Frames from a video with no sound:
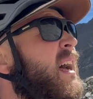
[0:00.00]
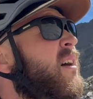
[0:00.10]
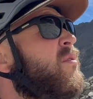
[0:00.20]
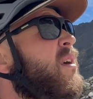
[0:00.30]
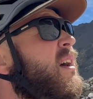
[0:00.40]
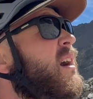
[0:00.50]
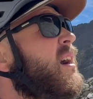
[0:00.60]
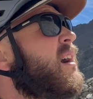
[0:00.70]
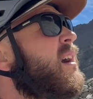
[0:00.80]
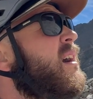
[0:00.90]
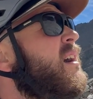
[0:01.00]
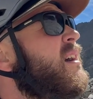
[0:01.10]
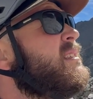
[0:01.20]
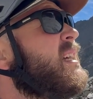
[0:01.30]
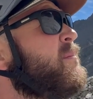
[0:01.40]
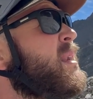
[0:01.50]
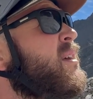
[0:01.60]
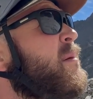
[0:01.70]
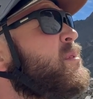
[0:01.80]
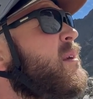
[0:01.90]
out what Sentimental
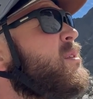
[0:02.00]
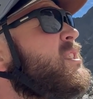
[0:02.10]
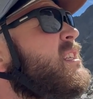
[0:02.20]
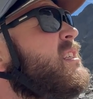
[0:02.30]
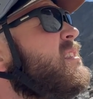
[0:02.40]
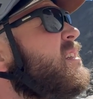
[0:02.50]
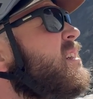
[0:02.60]
Object number 6 is.